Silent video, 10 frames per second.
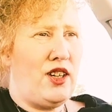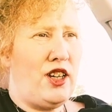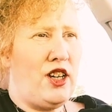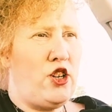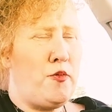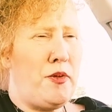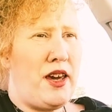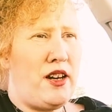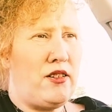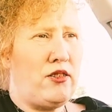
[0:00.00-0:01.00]

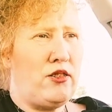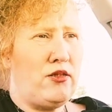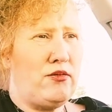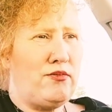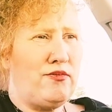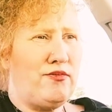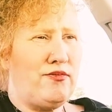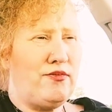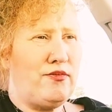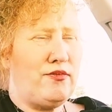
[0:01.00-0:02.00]
inhumane
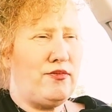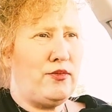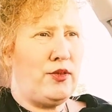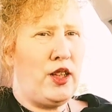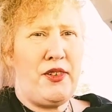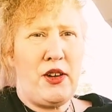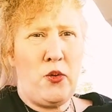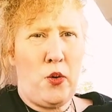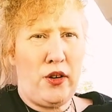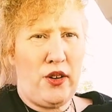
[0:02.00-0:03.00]
living
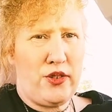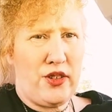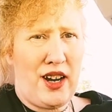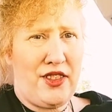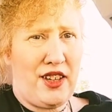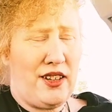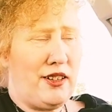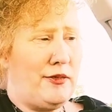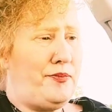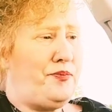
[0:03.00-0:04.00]
quarters, I
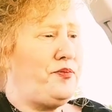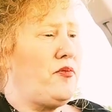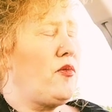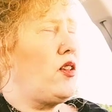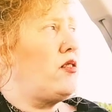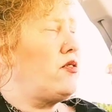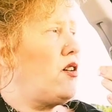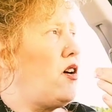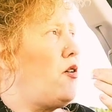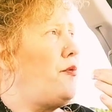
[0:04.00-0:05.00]
think.
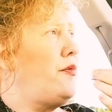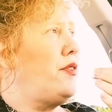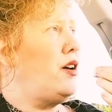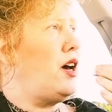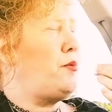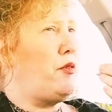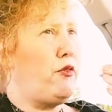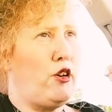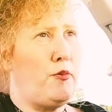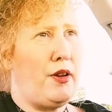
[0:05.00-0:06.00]
So I
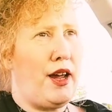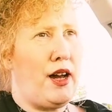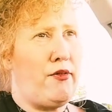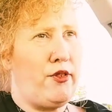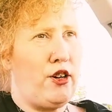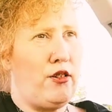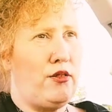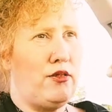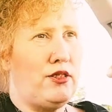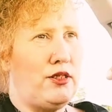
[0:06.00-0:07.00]
prefer them to have their
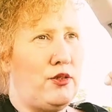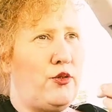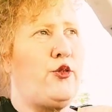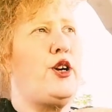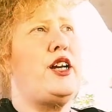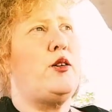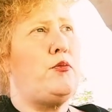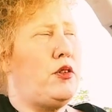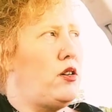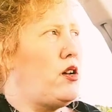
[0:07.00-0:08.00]
freedom,